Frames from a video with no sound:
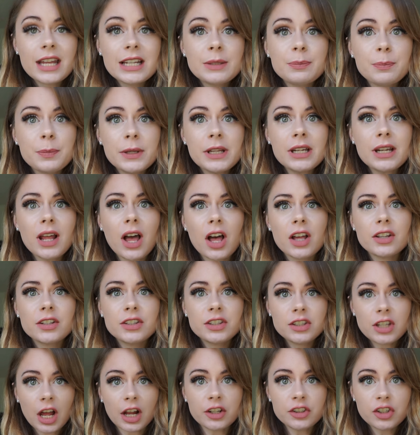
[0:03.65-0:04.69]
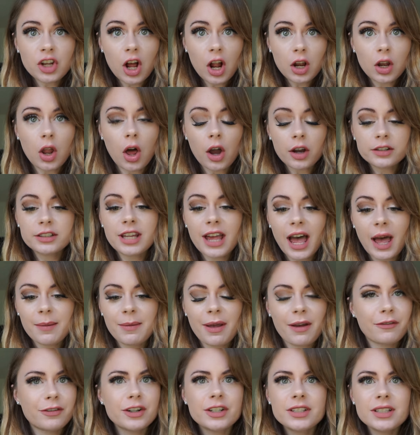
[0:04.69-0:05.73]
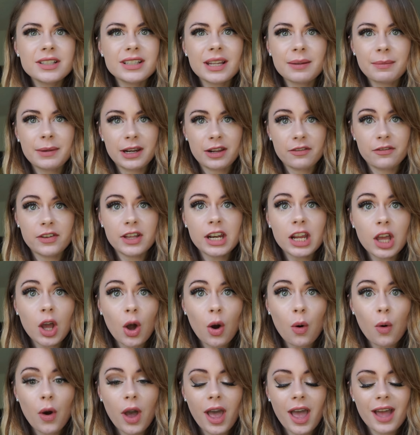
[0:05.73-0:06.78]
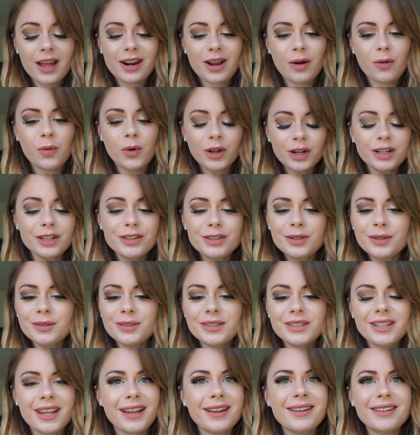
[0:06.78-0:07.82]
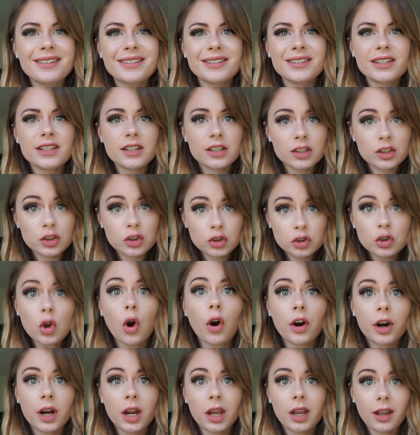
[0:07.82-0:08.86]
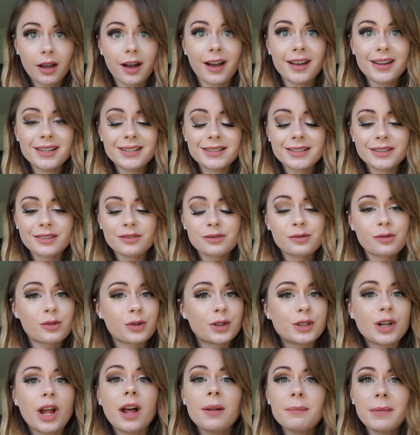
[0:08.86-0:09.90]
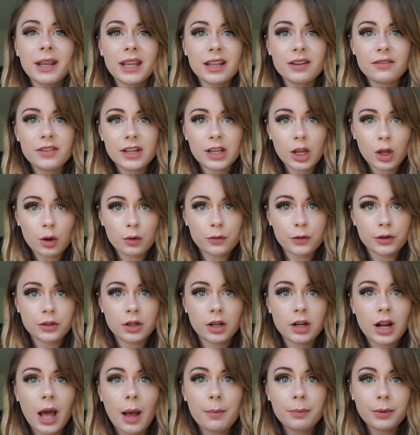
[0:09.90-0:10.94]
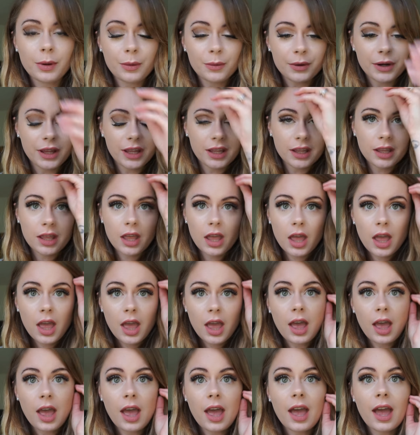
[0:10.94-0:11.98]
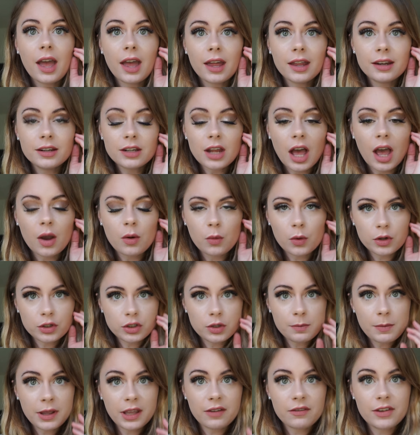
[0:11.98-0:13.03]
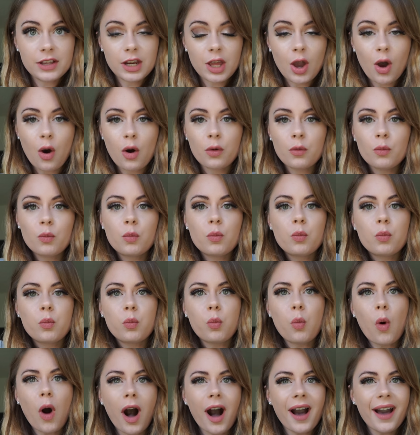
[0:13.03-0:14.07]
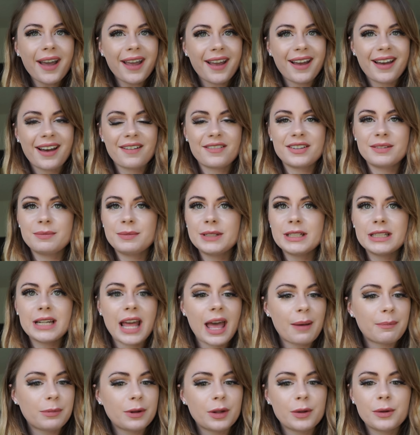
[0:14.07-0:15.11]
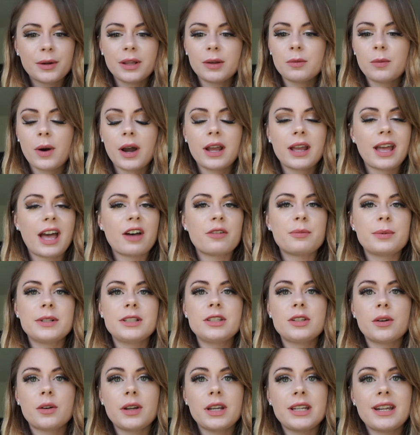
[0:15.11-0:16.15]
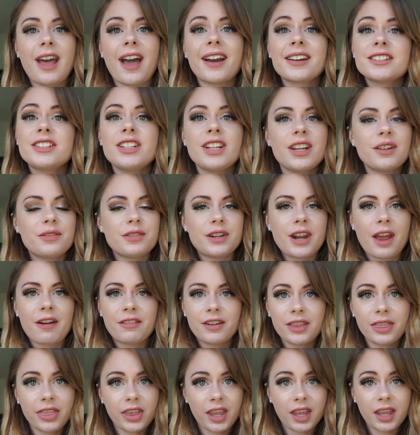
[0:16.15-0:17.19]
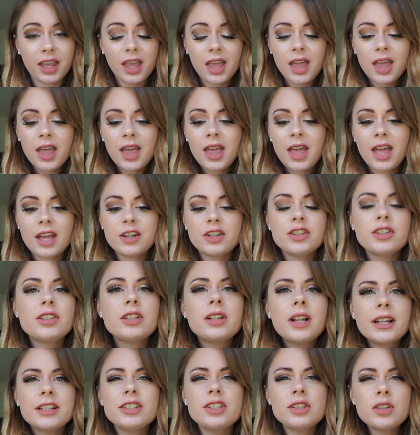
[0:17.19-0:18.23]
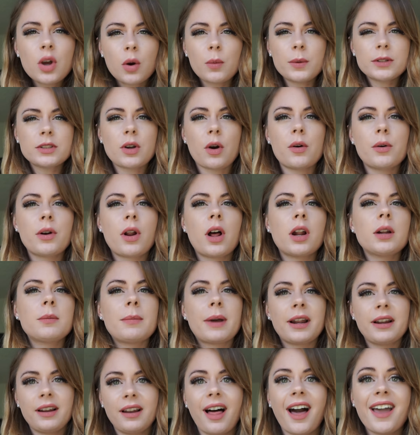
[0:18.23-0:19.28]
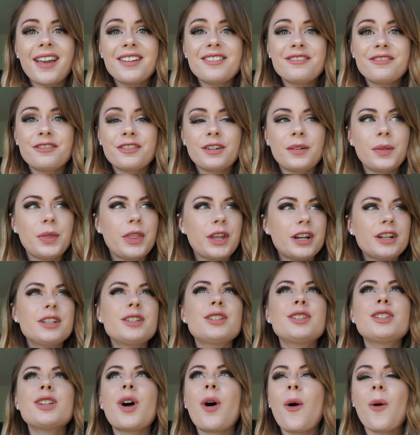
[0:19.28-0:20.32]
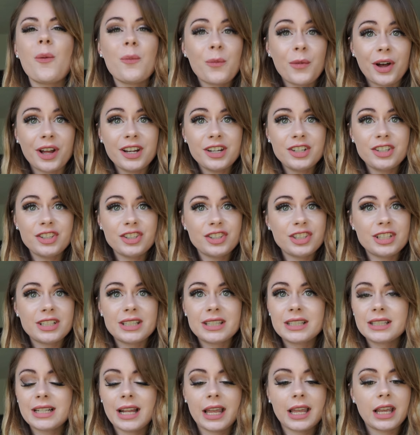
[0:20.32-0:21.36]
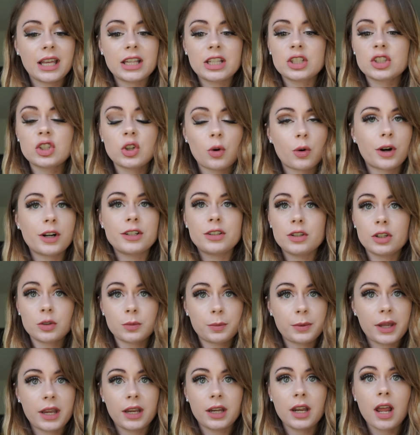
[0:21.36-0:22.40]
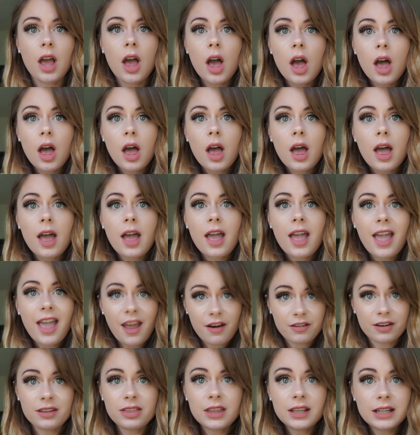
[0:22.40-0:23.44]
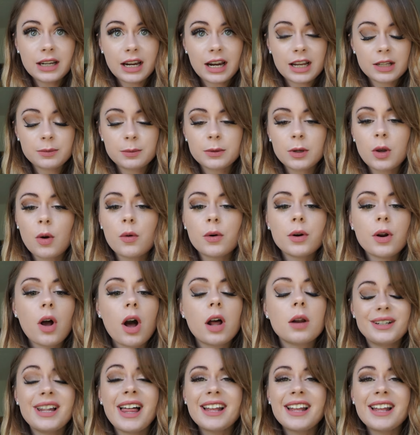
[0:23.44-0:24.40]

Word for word: It's been such a long time ever since I made a video, and I wanted to say sorry guys for not making a video, for not uploading, and I want to make a video on why I haven't been uploading, why I have been so inactive and everything, and just to let you know what's going on in my life. There's so much, it's like so hard to explain everything that has been going on.